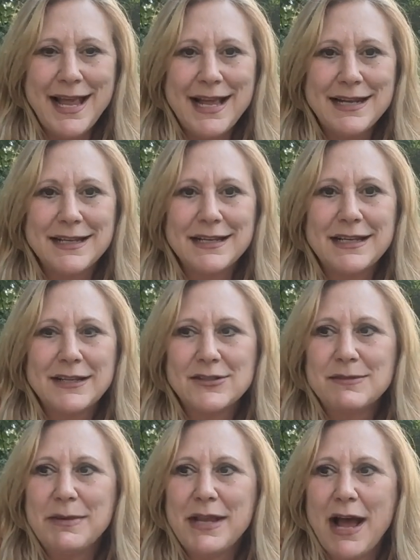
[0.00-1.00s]
and it
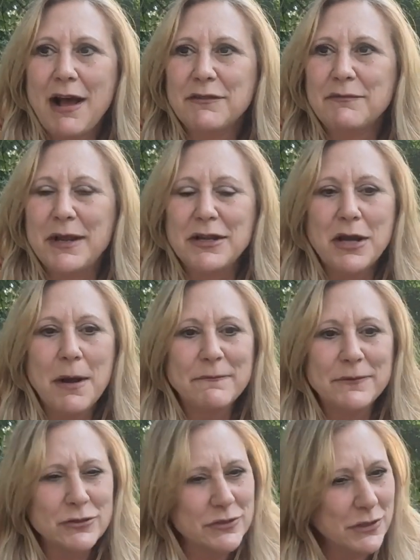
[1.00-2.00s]
gets me out of my
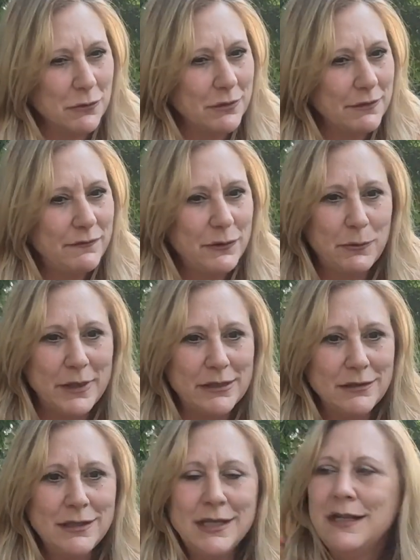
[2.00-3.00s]
comfort zone, if you
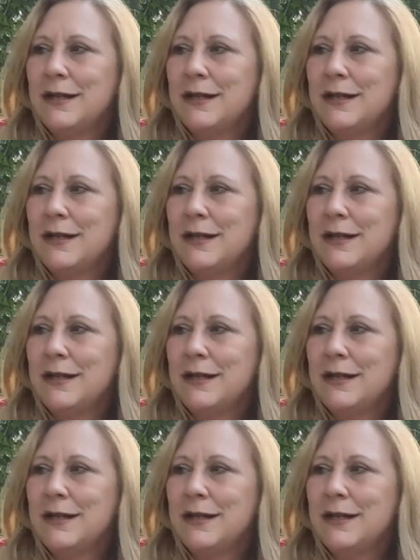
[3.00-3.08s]
will,